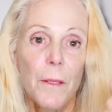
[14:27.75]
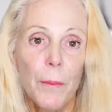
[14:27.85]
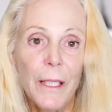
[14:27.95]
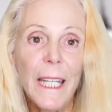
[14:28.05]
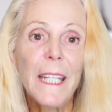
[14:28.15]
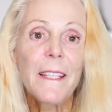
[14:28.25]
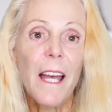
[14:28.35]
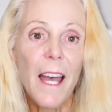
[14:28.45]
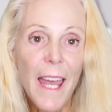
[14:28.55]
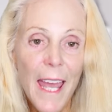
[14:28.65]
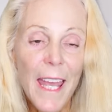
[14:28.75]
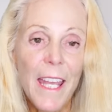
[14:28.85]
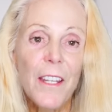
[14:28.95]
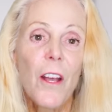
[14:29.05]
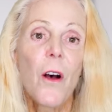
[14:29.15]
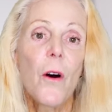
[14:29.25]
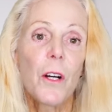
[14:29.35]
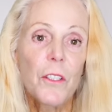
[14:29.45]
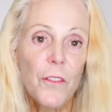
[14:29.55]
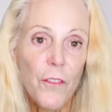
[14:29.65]
Plan ahead
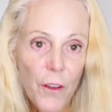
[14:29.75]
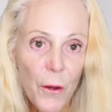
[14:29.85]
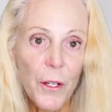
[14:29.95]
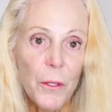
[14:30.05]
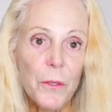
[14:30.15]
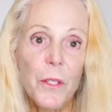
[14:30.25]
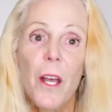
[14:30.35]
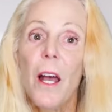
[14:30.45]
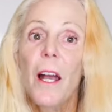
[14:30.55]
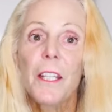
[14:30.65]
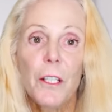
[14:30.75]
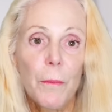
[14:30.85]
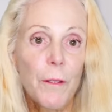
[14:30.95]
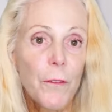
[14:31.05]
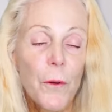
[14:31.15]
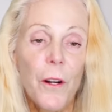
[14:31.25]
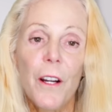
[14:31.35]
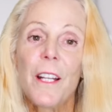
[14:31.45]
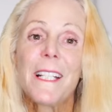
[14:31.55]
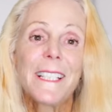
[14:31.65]
on the photos a year
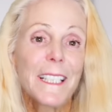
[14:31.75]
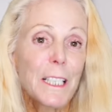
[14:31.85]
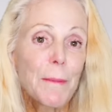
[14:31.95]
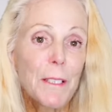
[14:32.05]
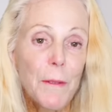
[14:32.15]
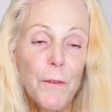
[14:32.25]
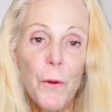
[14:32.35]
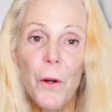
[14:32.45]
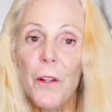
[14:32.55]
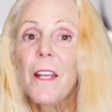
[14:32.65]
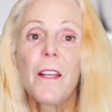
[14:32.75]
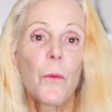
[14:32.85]
before, 6 months before.